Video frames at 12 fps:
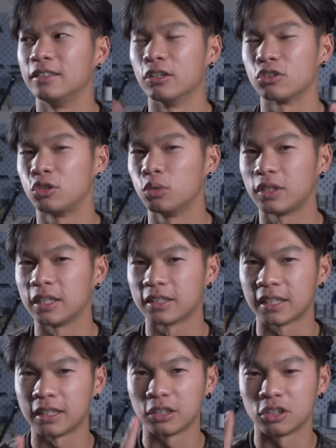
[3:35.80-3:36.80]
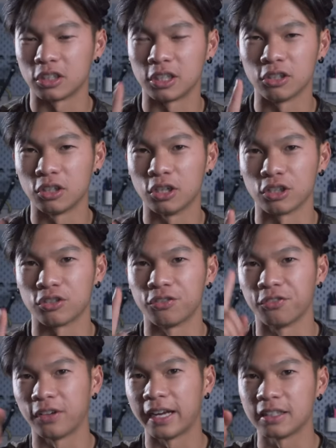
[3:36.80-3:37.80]
There's two things I think to consider here. It's
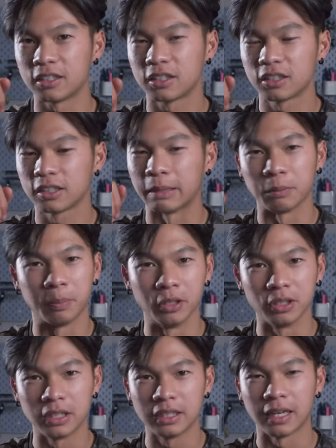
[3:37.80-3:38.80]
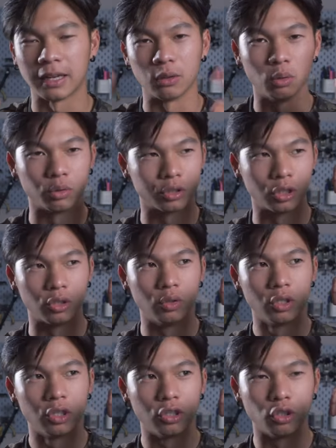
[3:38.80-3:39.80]
flight capability and
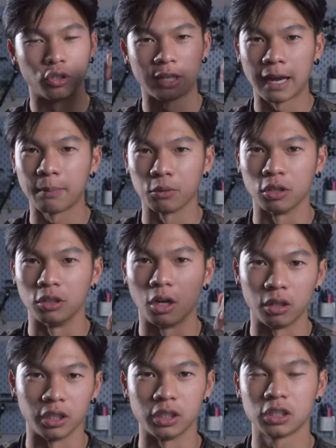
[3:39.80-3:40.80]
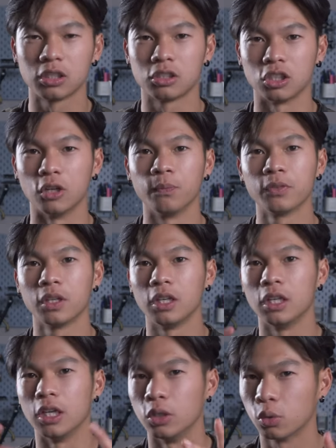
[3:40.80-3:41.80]
also your camera knowledge. So
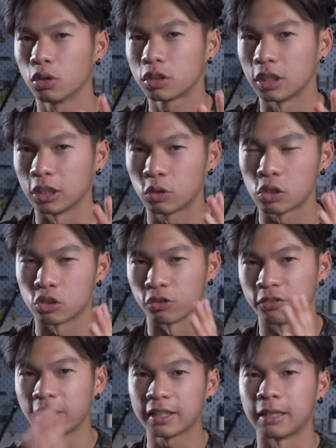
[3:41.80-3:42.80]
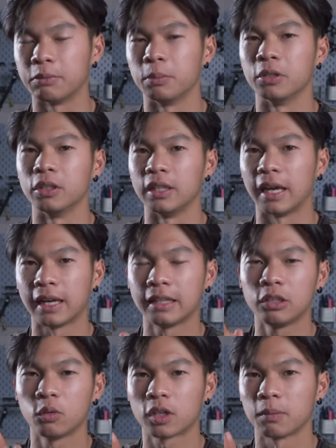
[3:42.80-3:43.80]
in order to increase your flight capability, I'd
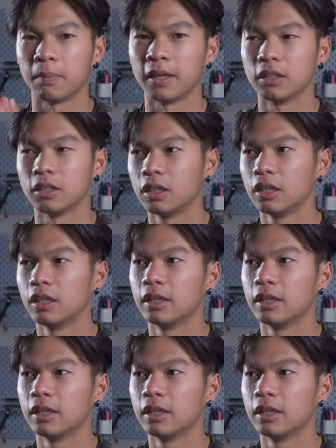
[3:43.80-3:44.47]
highly recommend